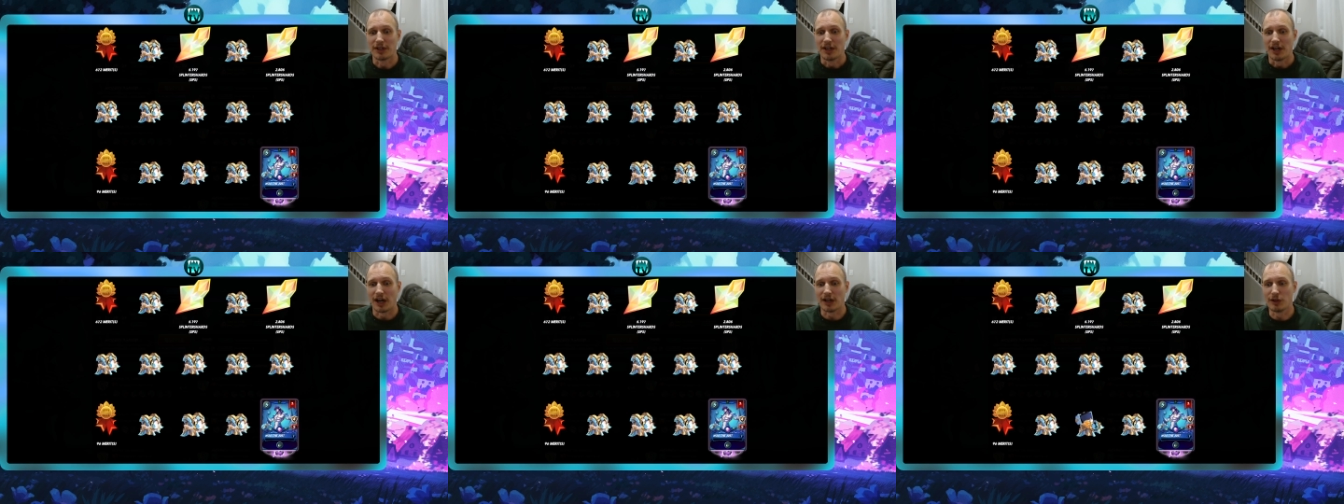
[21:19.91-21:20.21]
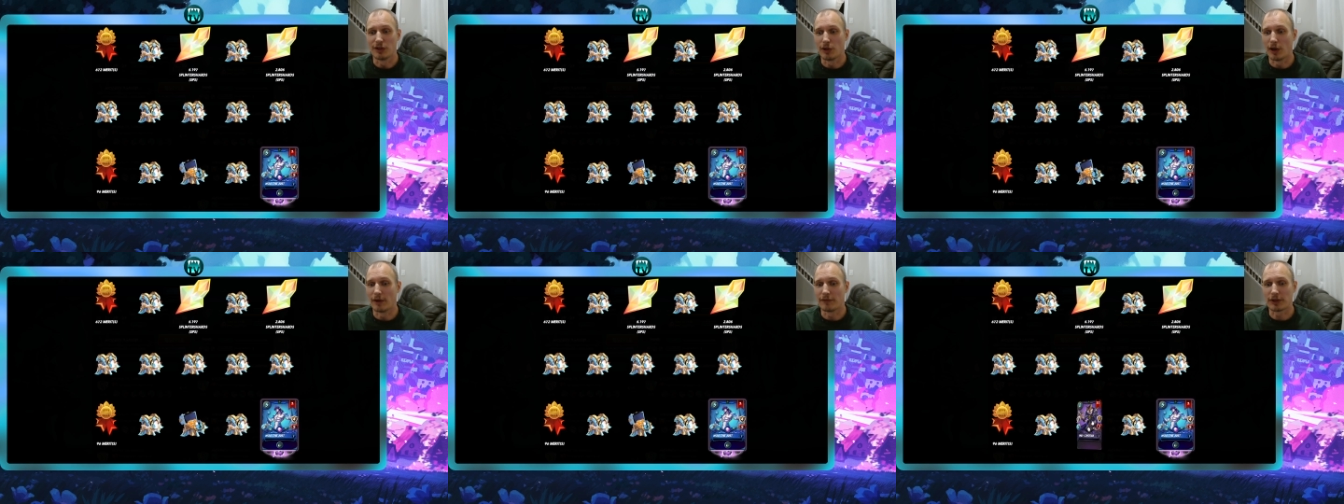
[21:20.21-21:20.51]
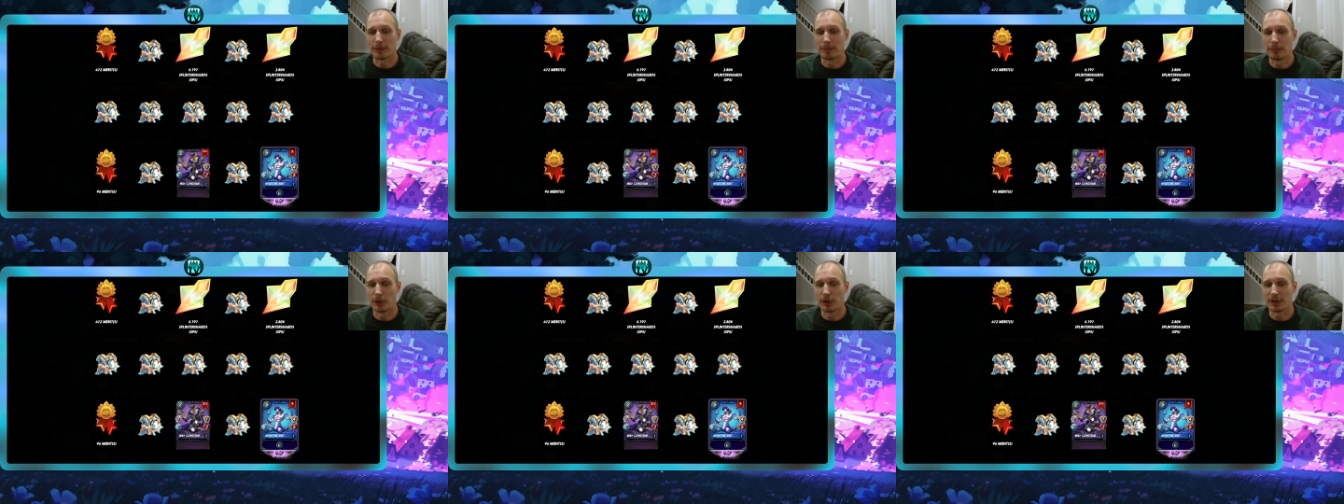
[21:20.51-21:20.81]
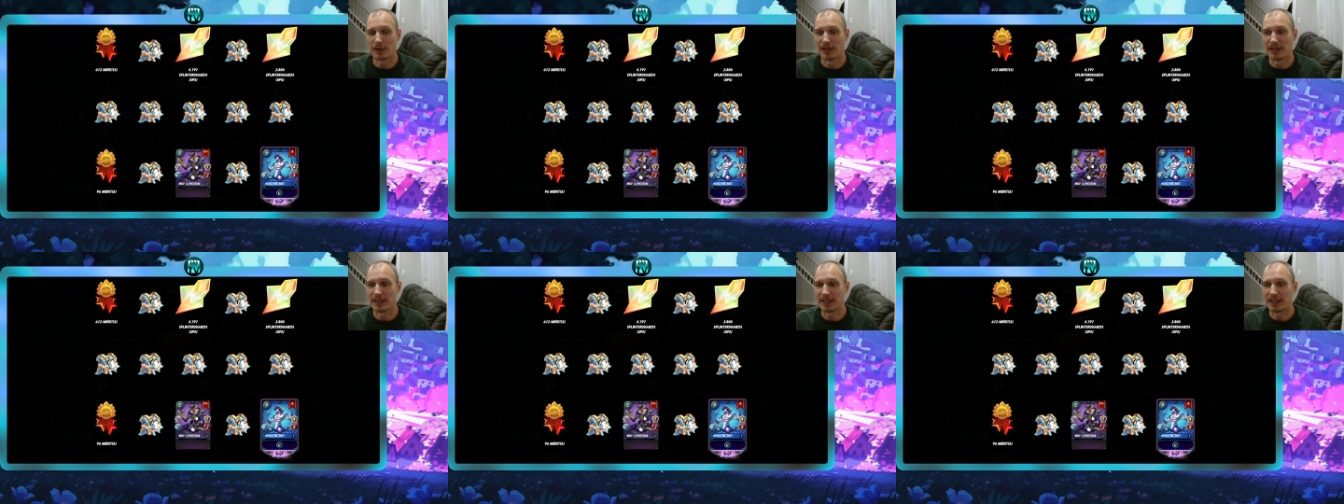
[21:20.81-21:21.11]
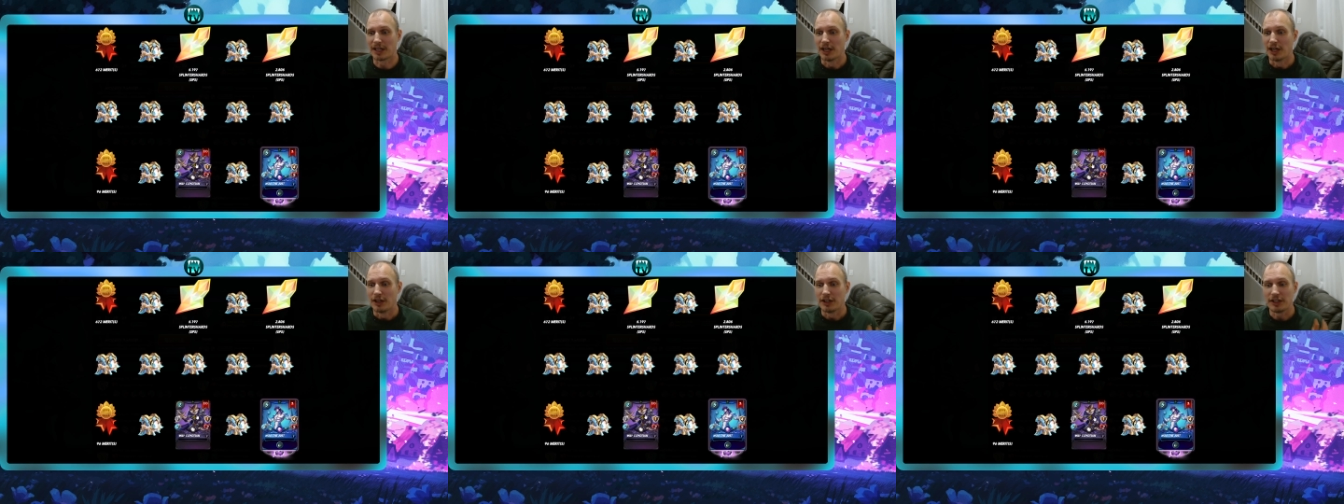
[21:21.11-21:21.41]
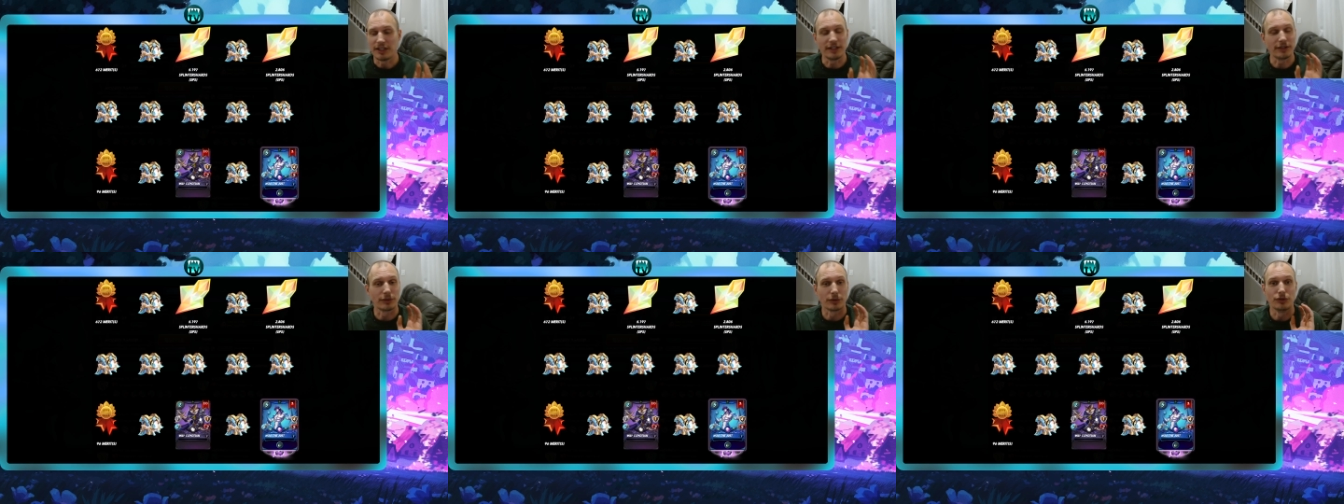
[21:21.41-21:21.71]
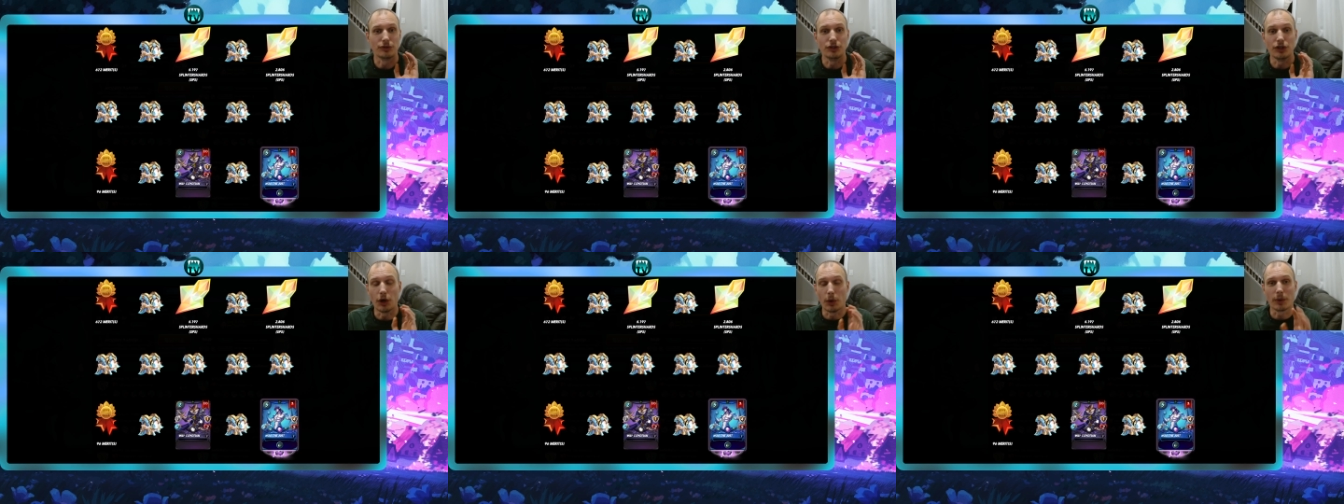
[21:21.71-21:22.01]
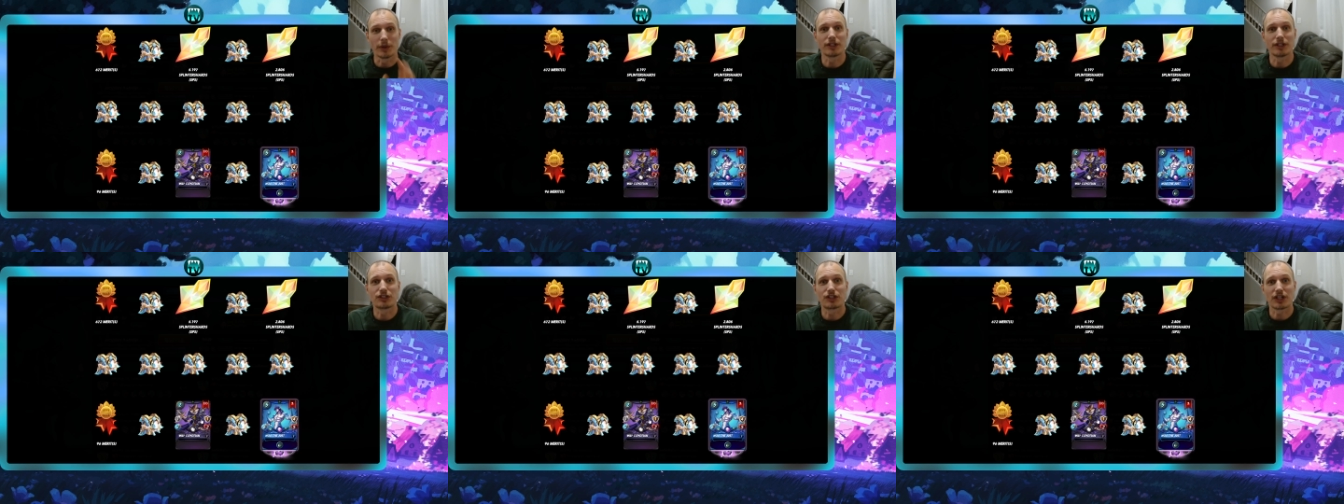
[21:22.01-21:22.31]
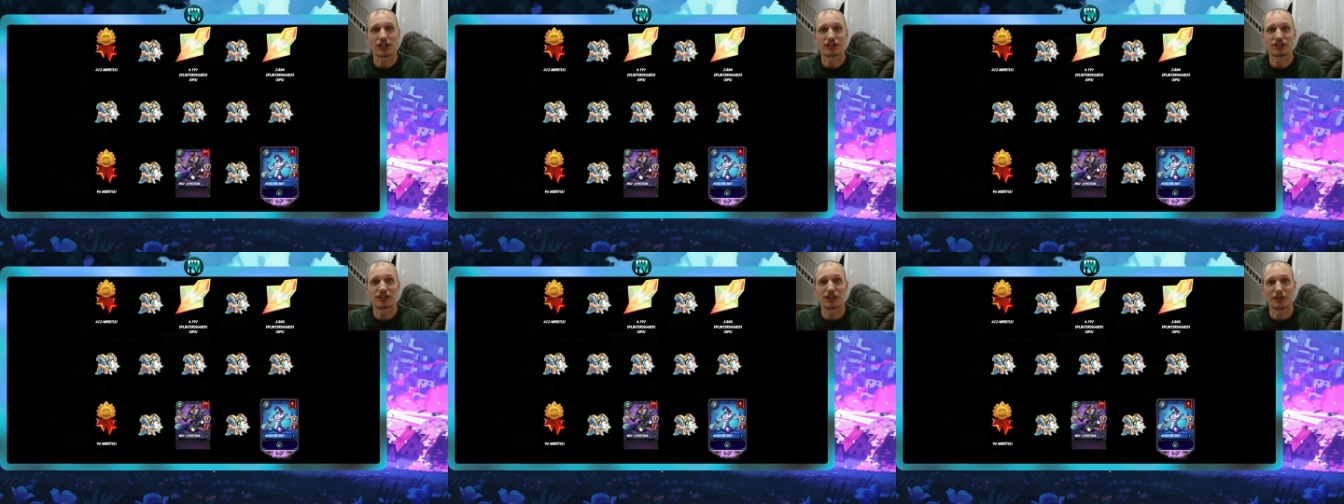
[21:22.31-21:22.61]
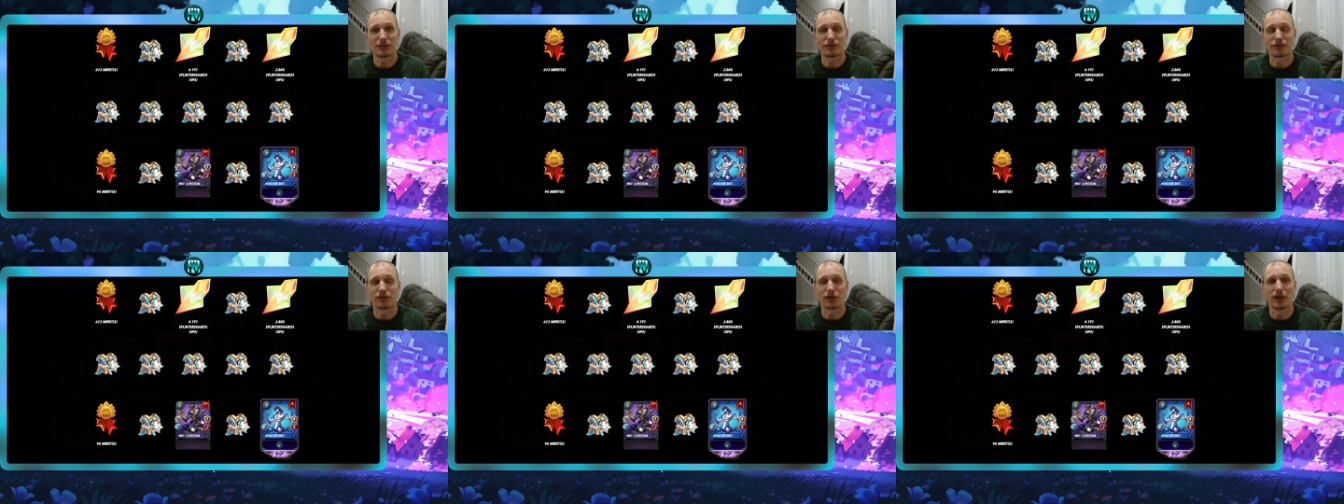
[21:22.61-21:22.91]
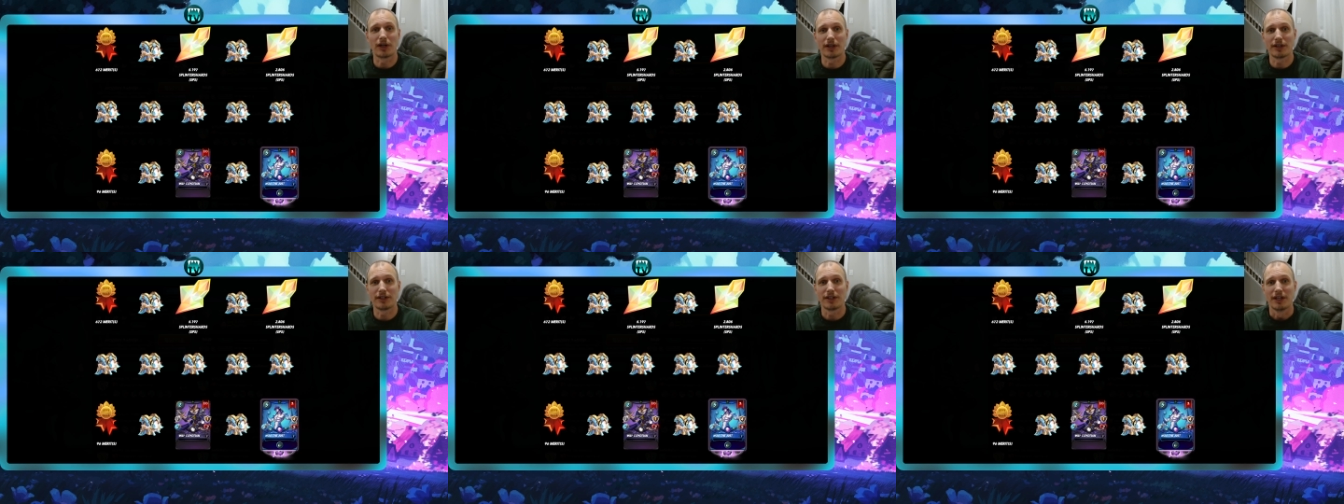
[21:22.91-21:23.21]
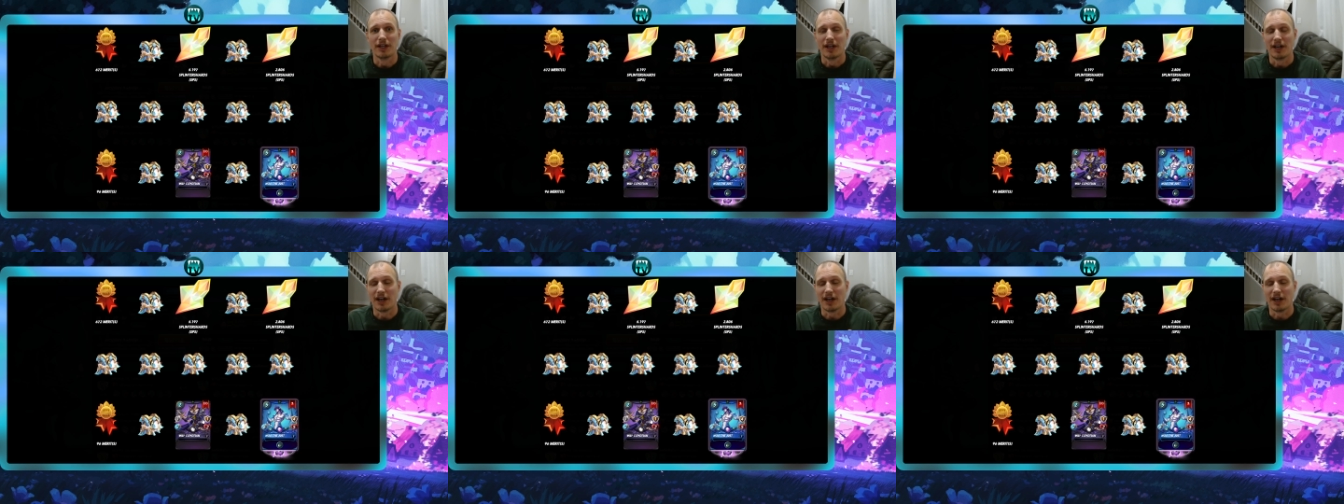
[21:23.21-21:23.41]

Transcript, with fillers: I love to put like either Noah the Just in front,